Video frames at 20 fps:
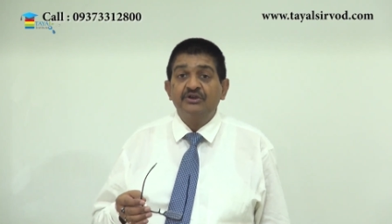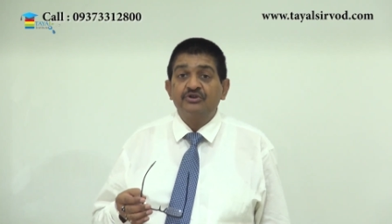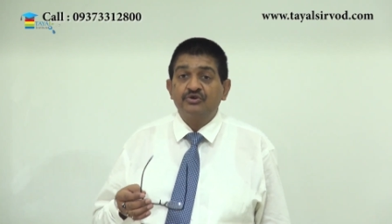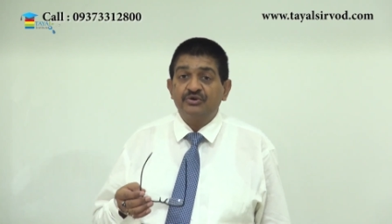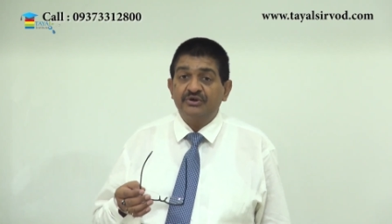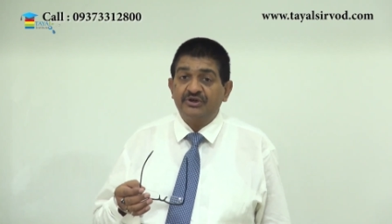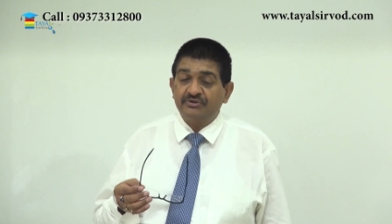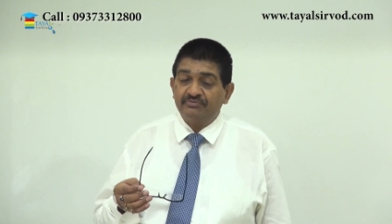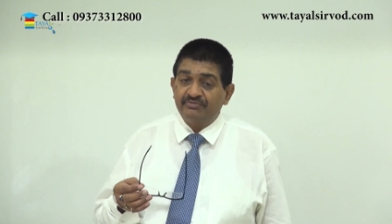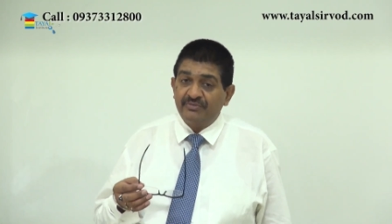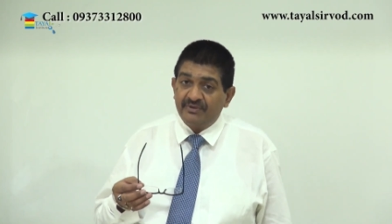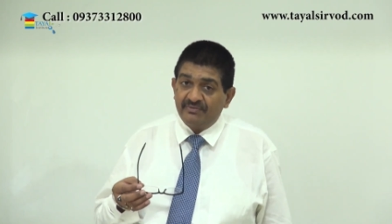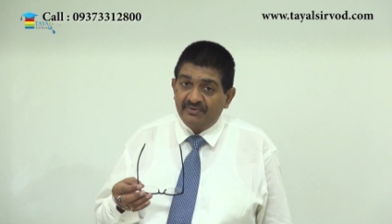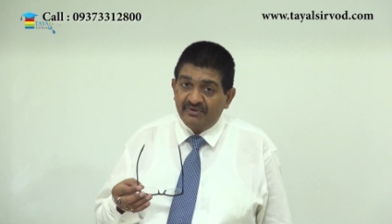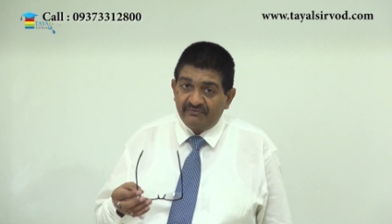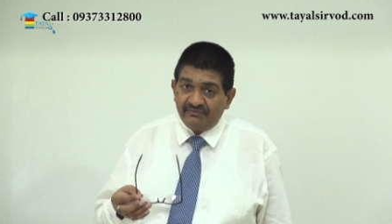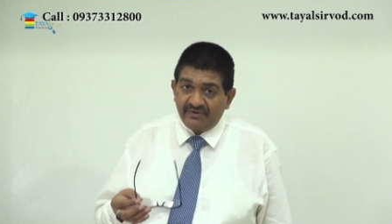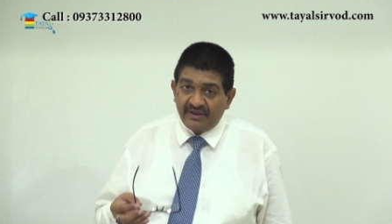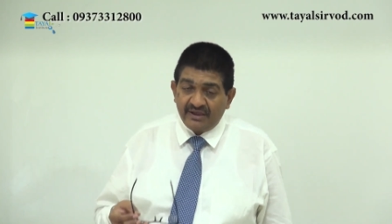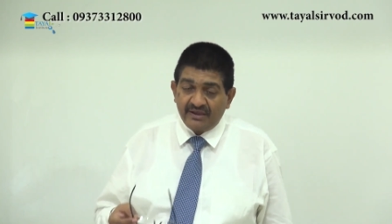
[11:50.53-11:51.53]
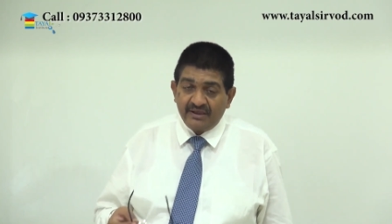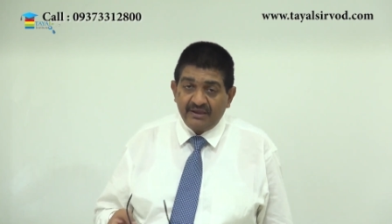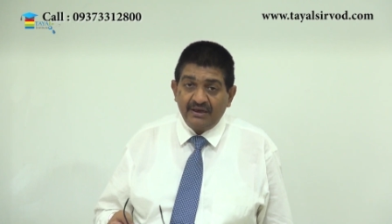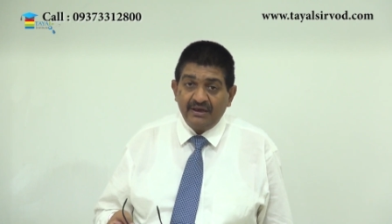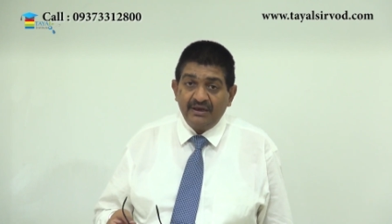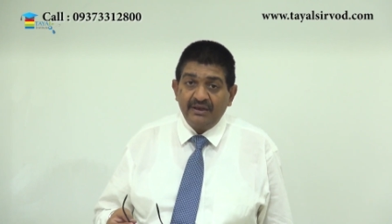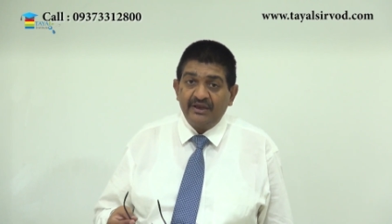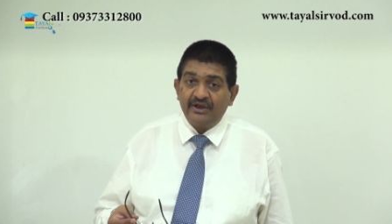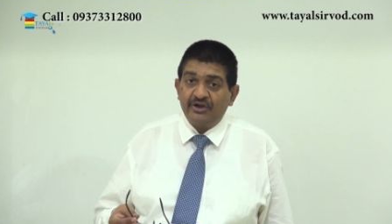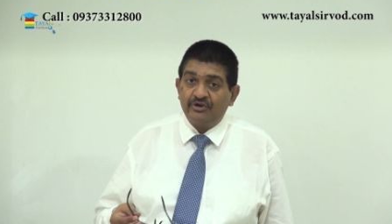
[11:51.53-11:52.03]
So it may be
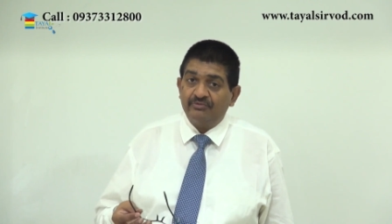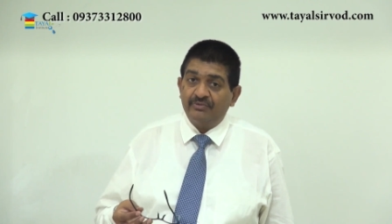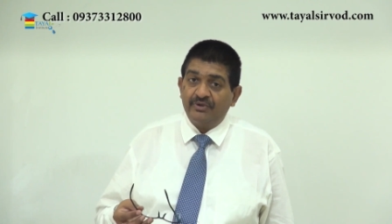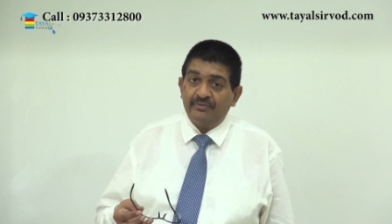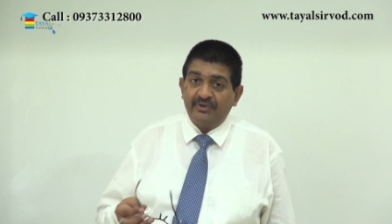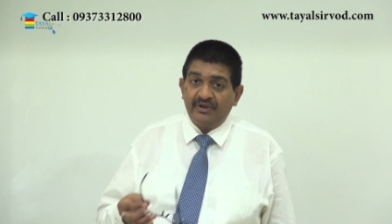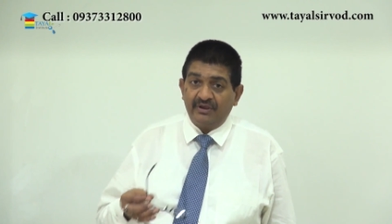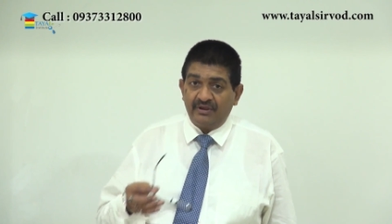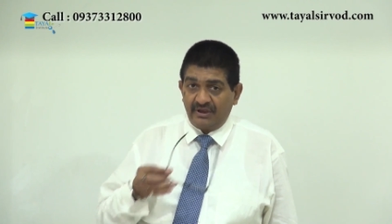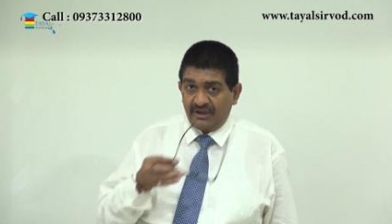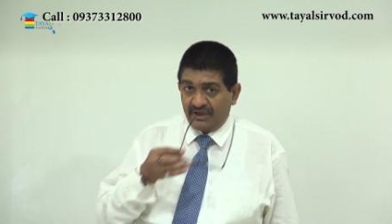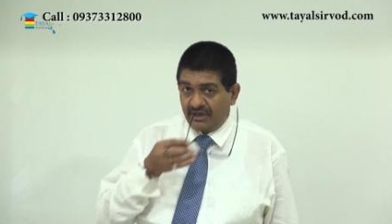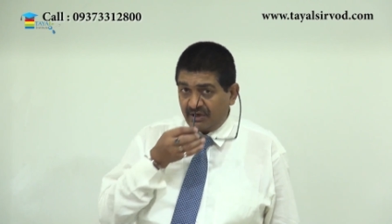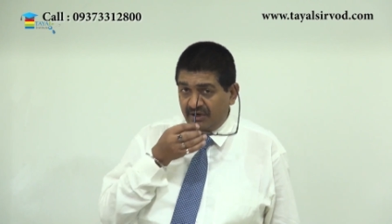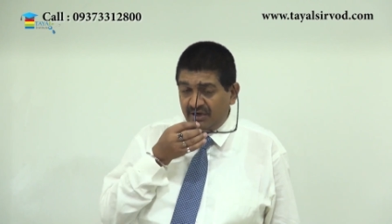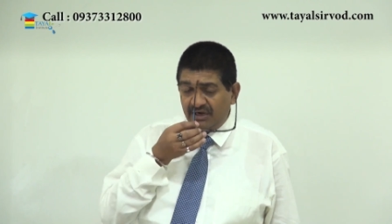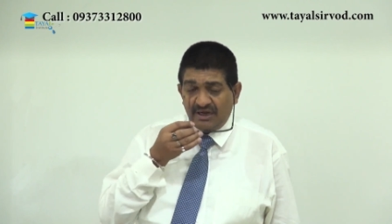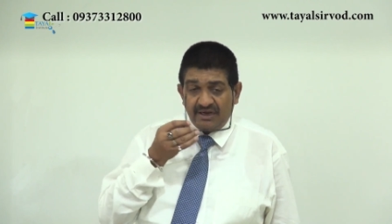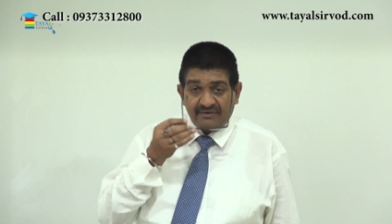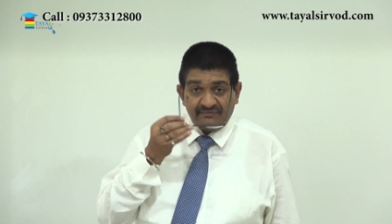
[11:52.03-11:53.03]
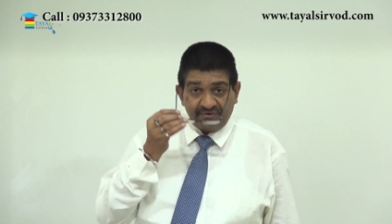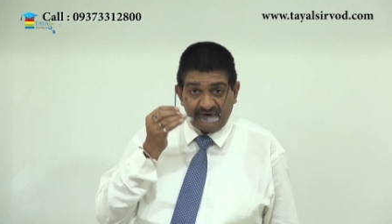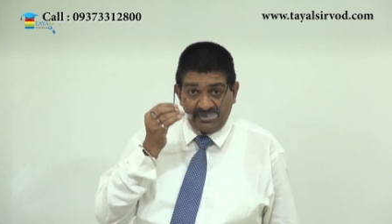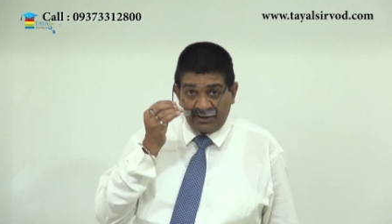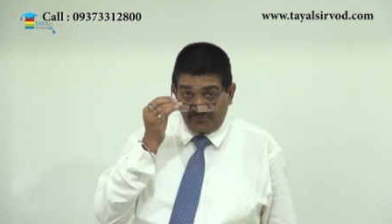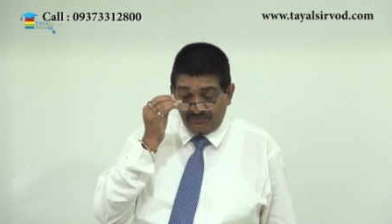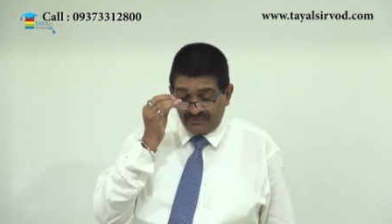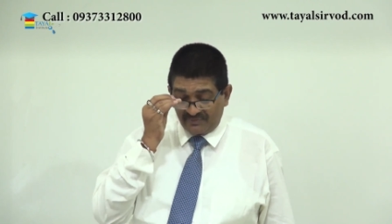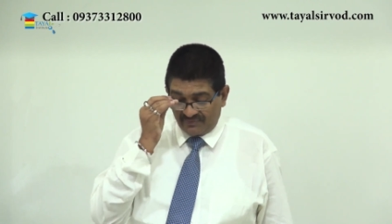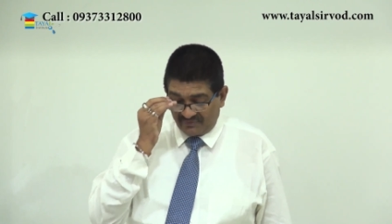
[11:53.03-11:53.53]
vehicle, it may be aircraft,
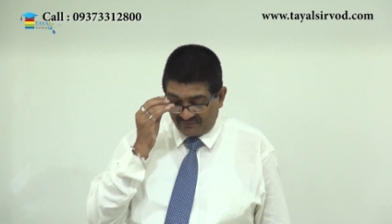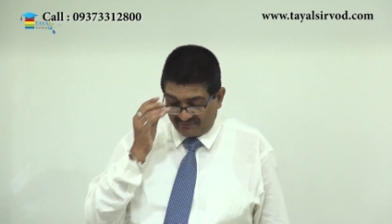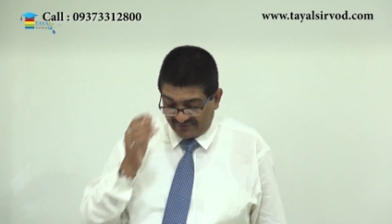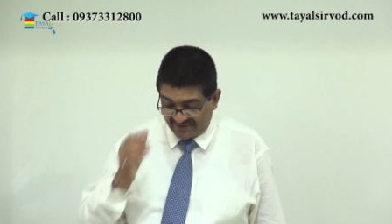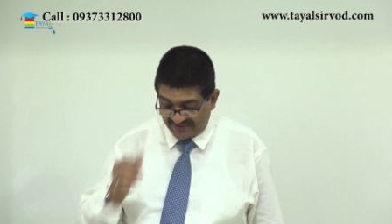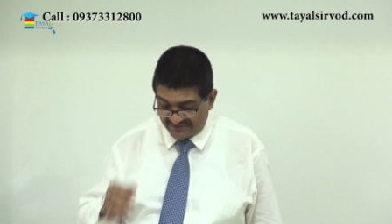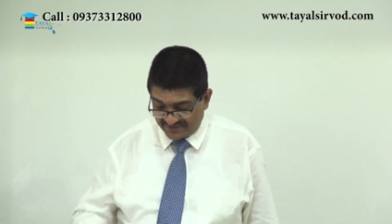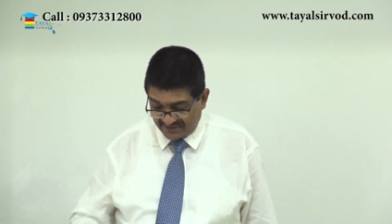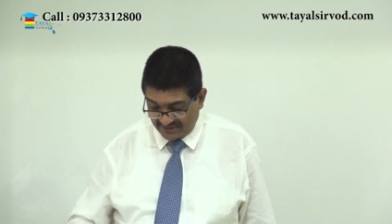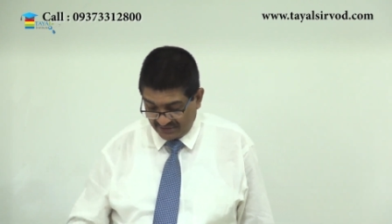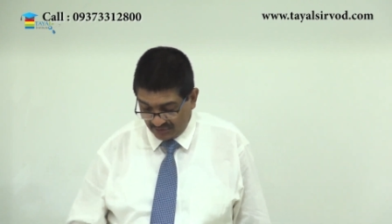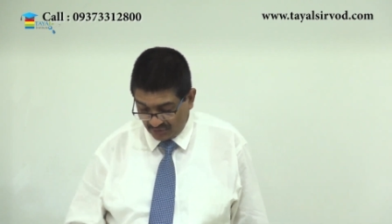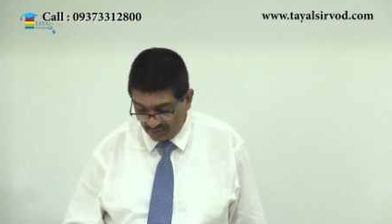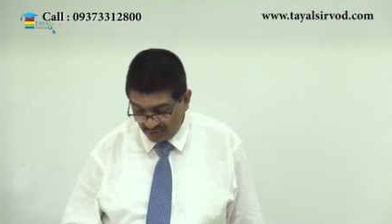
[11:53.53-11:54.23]
it may be vessel